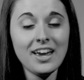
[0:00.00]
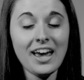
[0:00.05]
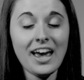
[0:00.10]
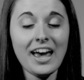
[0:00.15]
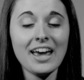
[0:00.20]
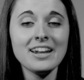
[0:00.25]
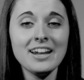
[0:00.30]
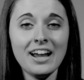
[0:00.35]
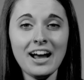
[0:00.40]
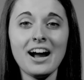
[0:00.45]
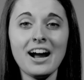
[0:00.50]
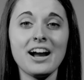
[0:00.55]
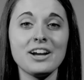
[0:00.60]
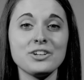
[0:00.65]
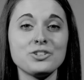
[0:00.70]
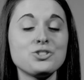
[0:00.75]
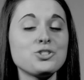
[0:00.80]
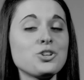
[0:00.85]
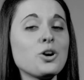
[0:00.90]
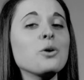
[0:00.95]
and I
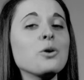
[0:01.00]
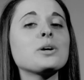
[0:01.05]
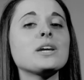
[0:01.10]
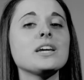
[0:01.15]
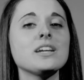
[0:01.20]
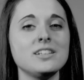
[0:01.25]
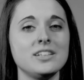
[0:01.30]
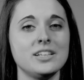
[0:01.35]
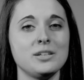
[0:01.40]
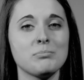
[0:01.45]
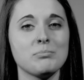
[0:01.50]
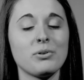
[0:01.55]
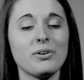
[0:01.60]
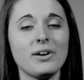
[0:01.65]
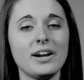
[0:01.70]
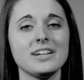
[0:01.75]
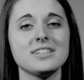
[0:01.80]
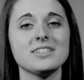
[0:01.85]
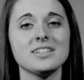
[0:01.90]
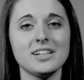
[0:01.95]
jokingly
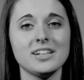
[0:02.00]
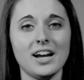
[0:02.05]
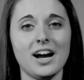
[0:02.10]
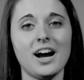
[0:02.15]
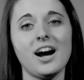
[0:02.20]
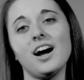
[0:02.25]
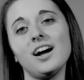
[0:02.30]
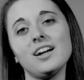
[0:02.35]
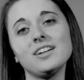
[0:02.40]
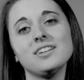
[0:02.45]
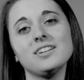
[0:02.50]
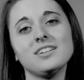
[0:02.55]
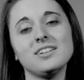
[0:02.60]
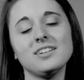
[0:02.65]
prayed to God,